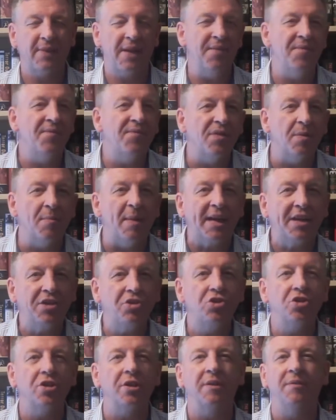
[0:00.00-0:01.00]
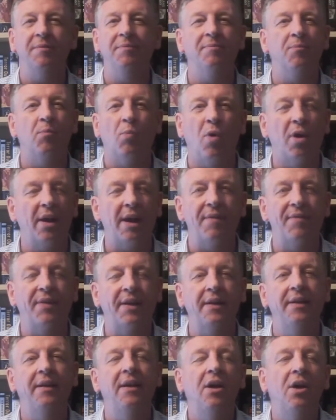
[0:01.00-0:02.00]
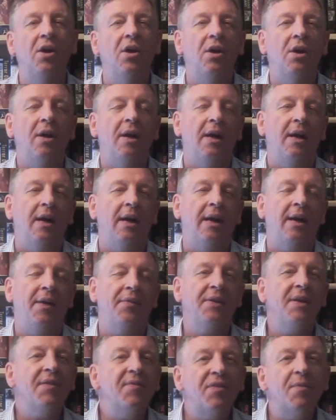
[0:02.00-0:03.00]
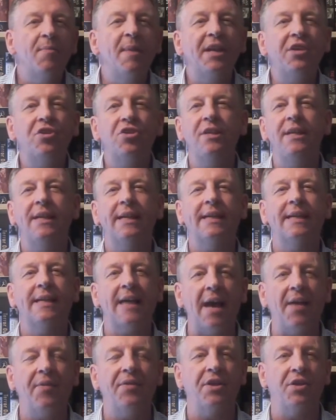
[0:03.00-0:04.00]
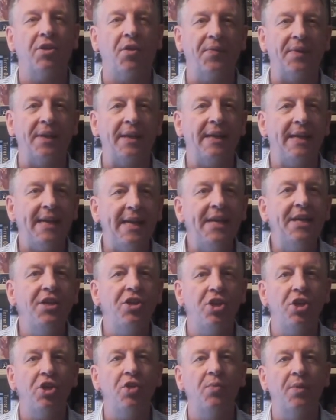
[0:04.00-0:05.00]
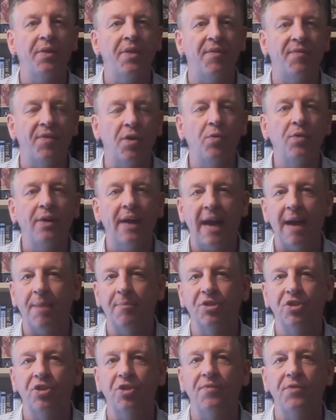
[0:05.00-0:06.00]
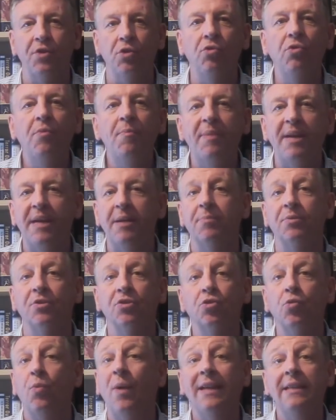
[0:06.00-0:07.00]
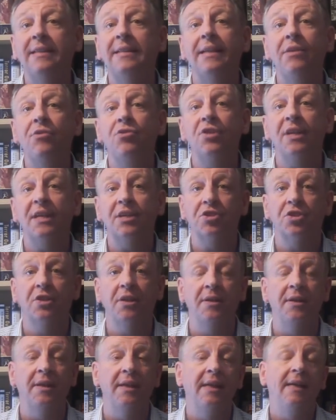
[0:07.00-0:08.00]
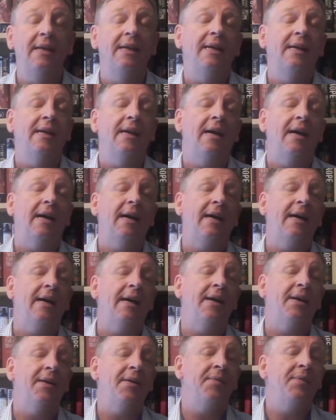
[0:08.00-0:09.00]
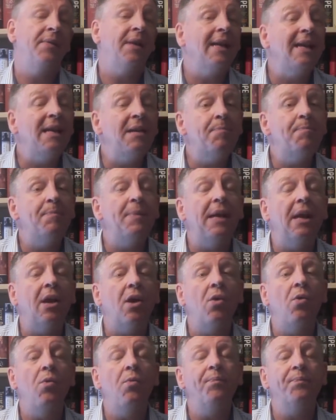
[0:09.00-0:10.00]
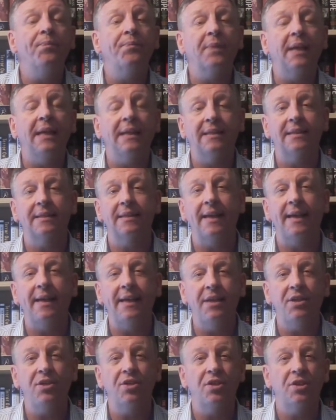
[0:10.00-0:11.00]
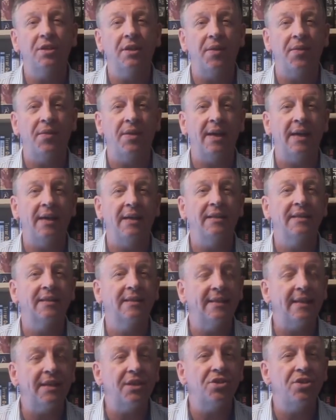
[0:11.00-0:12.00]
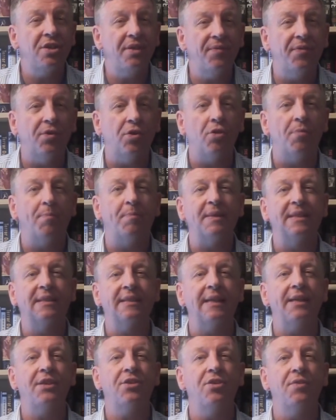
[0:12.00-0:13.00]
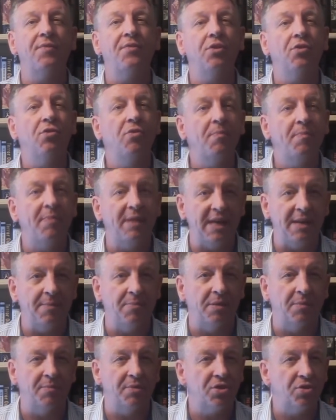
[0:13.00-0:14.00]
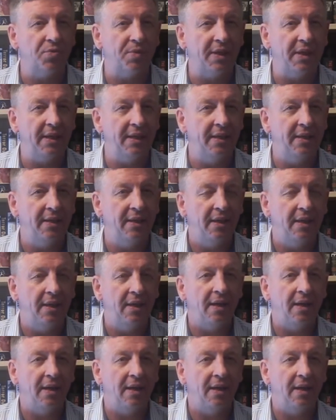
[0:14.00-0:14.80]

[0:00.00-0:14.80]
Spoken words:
information and whatever, and the information it gathered on the EU and the voting habits of young people is quite interesting. In the link below, it says that 64% of young people between